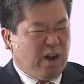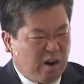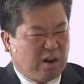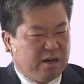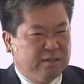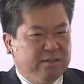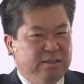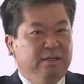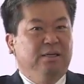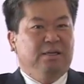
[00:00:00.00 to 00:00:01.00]
hard.
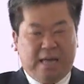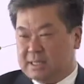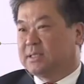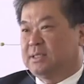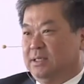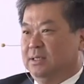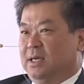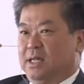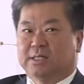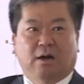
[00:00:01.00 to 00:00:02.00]
Yes,
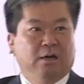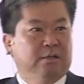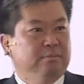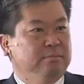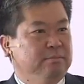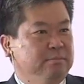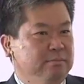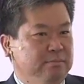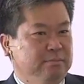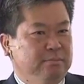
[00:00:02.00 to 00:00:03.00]
it is hard.
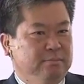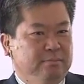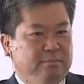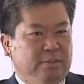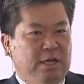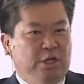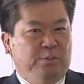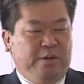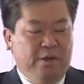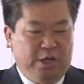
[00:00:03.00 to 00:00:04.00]
And you'll
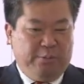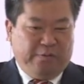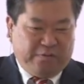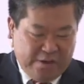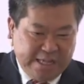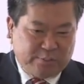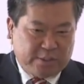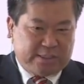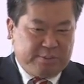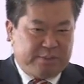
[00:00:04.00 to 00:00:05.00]
be you'll be faced
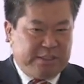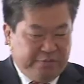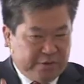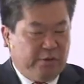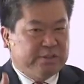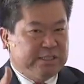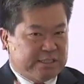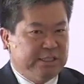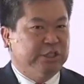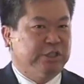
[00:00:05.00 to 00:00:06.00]
with some difficult
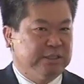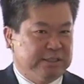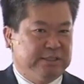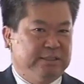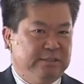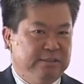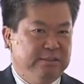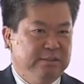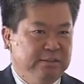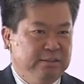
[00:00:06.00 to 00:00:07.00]
decisions.
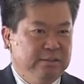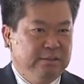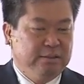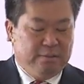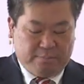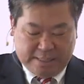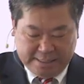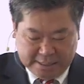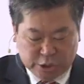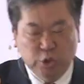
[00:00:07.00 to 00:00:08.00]
But I
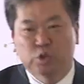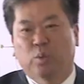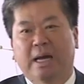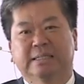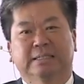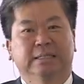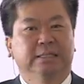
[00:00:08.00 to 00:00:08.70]
say, choose wisely.